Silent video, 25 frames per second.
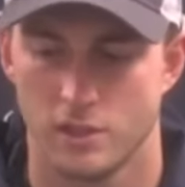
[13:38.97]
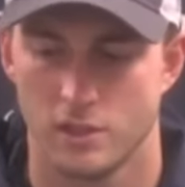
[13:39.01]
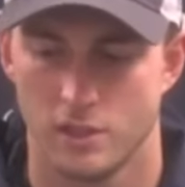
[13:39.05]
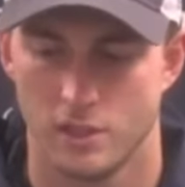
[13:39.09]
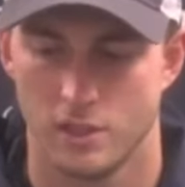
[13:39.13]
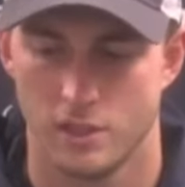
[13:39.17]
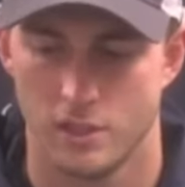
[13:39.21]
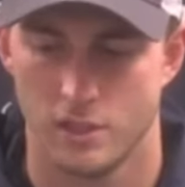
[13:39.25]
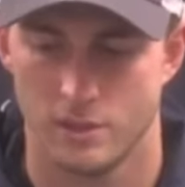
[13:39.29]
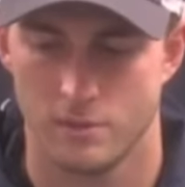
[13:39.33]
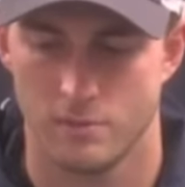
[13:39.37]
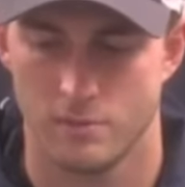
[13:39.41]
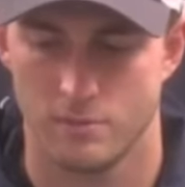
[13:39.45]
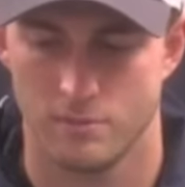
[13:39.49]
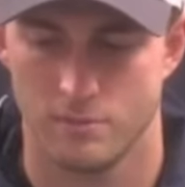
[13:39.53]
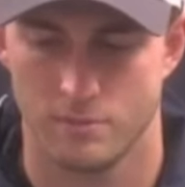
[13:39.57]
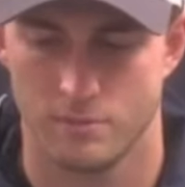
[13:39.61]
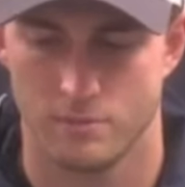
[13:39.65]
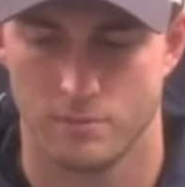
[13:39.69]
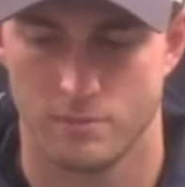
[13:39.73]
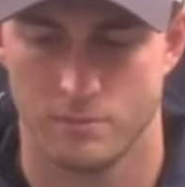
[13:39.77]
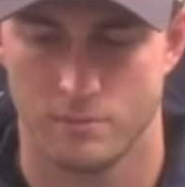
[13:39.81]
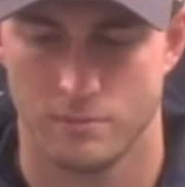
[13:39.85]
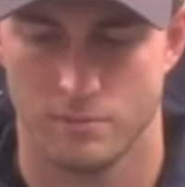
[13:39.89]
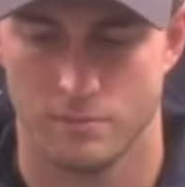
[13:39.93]

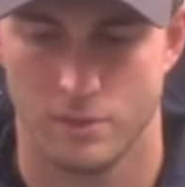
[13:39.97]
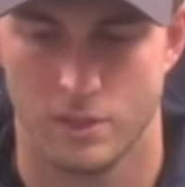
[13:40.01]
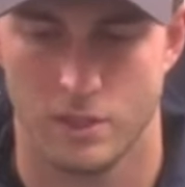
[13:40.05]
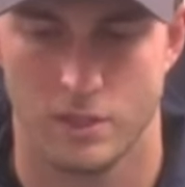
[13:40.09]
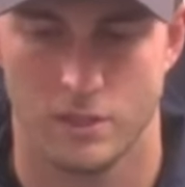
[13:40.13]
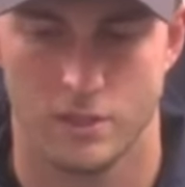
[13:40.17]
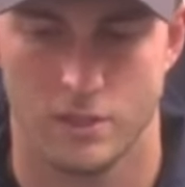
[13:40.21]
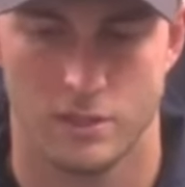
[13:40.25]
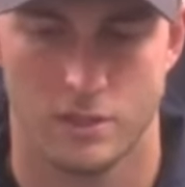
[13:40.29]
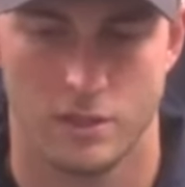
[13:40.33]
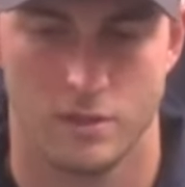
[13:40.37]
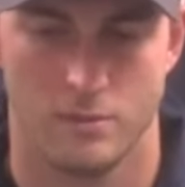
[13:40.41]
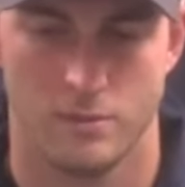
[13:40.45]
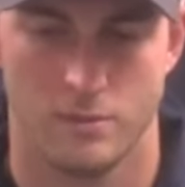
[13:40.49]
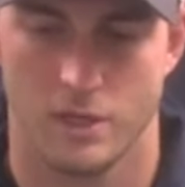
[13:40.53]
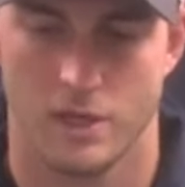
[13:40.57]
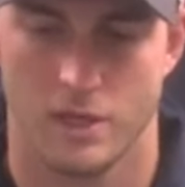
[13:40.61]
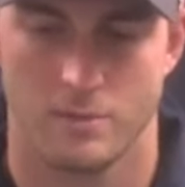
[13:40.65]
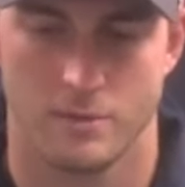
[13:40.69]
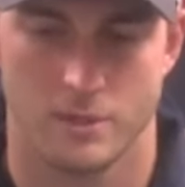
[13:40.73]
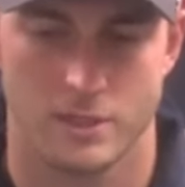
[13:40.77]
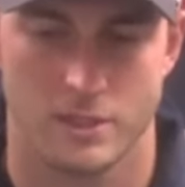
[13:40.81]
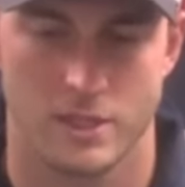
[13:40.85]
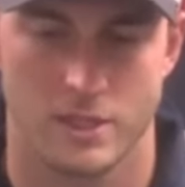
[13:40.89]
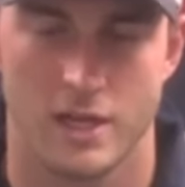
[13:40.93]
But I mean,
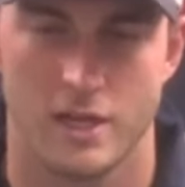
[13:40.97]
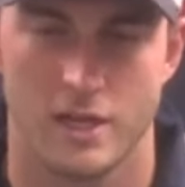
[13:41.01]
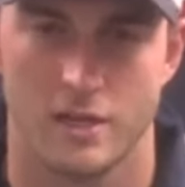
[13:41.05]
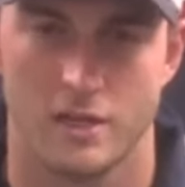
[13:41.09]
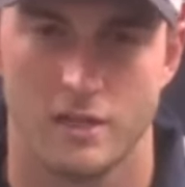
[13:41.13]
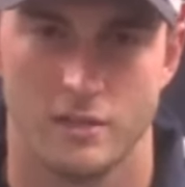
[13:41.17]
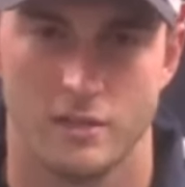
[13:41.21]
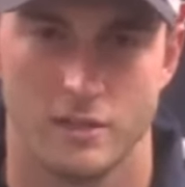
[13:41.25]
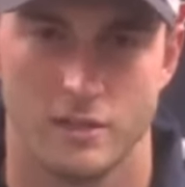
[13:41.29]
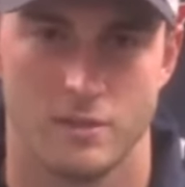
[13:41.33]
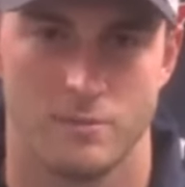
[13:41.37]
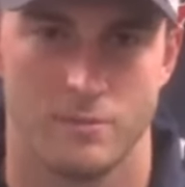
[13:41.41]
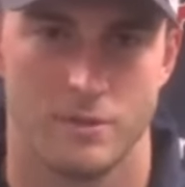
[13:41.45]
I'm excited.